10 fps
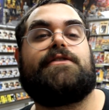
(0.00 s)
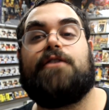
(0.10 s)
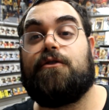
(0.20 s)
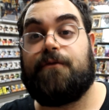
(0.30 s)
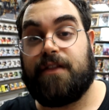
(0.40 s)

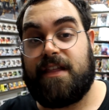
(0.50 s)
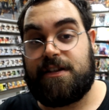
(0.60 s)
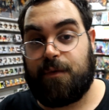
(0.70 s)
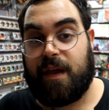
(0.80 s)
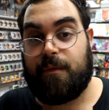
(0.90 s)
So for
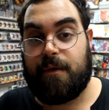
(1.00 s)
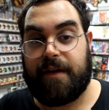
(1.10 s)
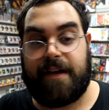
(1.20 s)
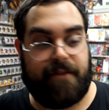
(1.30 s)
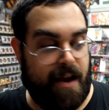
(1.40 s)
this week, what
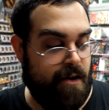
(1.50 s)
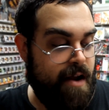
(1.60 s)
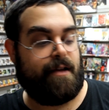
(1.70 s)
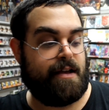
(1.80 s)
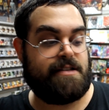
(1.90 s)
we're giving out
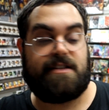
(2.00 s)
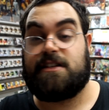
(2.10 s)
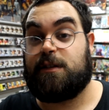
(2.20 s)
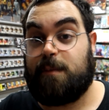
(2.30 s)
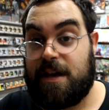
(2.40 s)
is
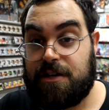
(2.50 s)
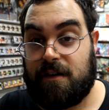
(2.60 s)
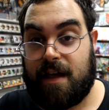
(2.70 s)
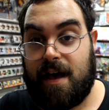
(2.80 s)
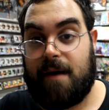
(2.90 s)
the
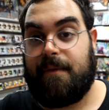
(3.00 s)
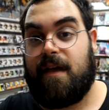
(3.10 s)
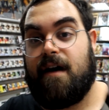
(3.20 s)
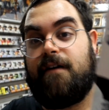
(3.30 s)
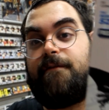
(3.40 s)
special
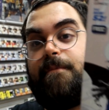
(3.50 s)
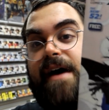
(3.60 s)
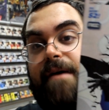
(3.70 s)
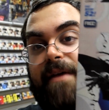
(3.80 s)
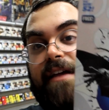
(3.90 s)
copy of
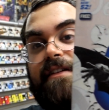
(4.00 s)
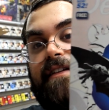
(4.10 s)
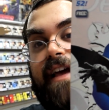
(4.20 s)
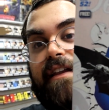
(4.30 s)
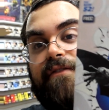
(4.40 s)
Batman
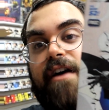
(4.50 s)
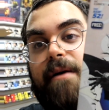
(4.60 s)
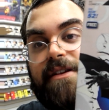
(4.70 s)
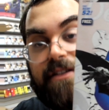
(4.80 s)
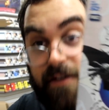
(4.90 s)
Detective Comics